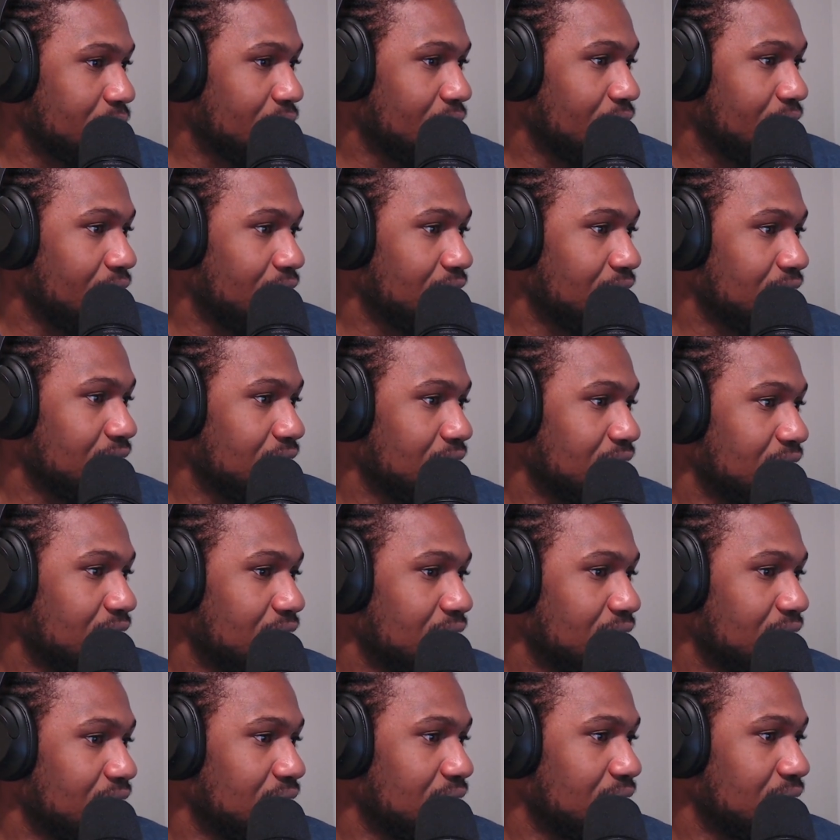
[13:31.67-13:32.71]

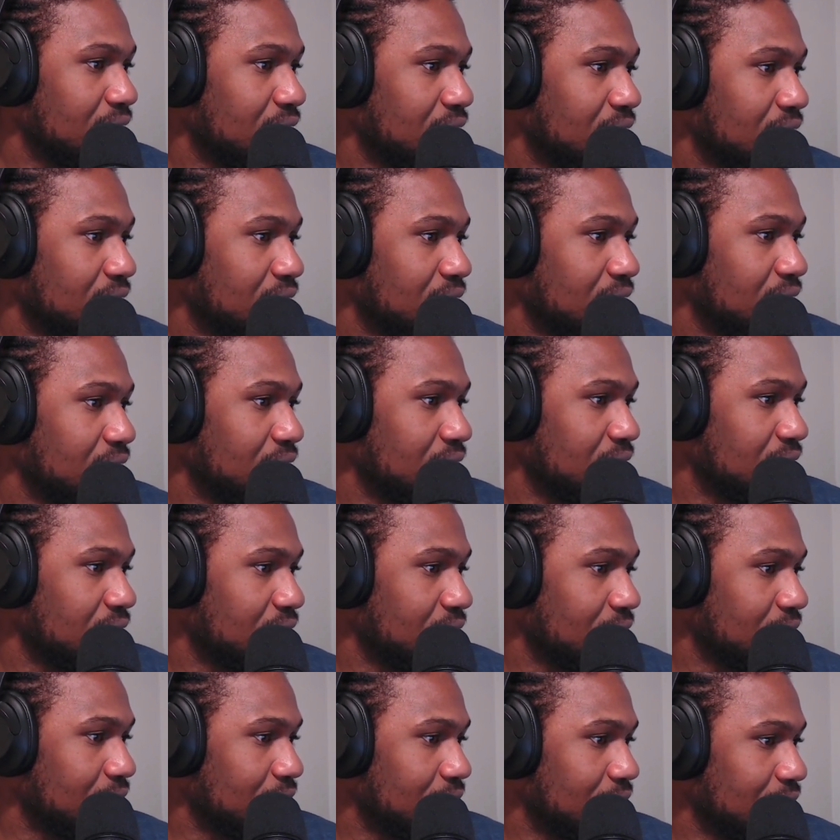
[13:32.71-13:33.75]

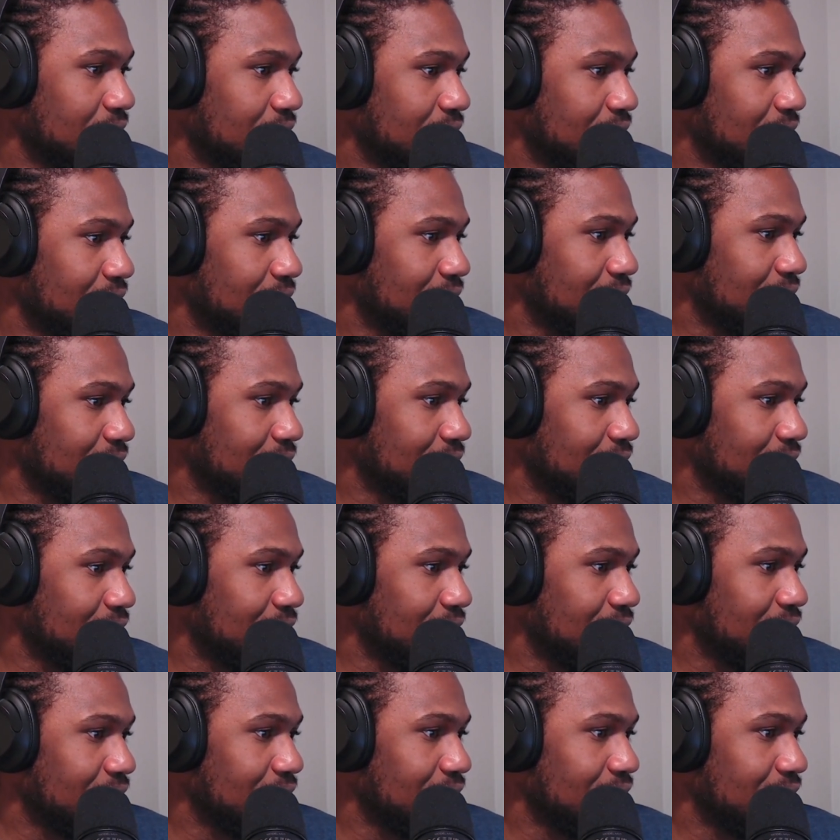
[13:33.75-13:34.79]

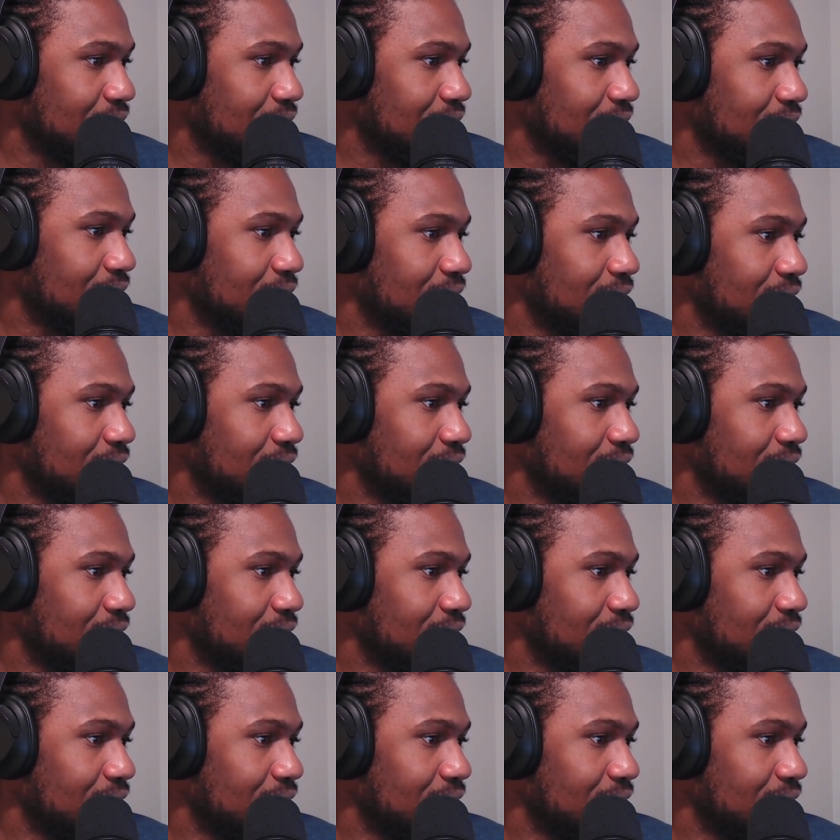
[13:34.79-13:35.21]
(silence)